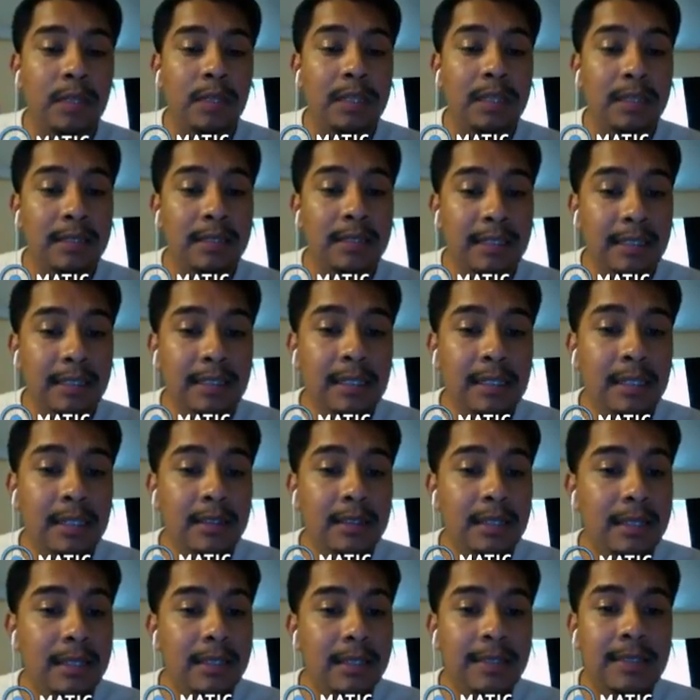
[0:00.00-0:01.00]
the details
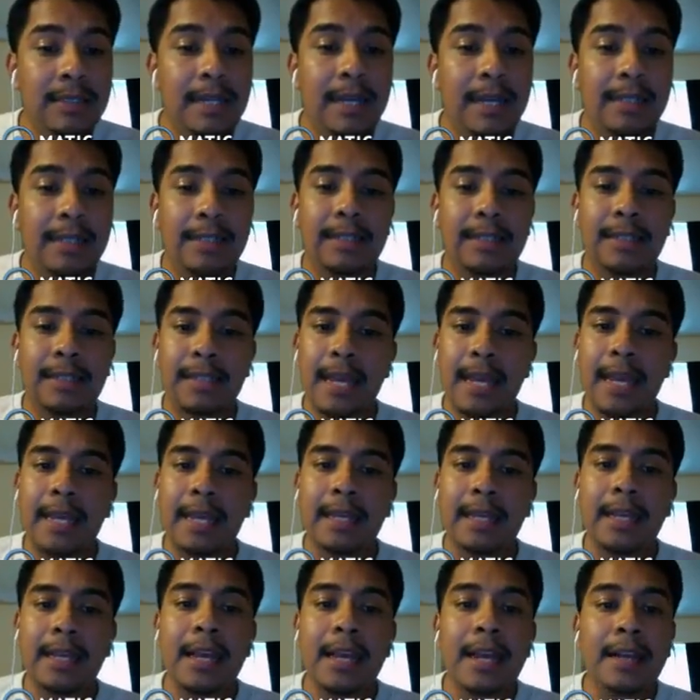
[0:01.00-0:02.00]
in the text
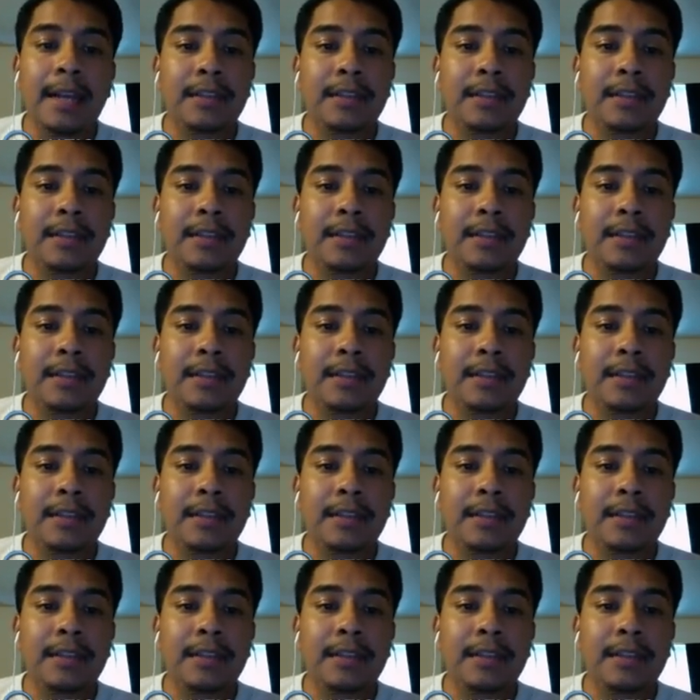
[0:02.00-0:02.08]
say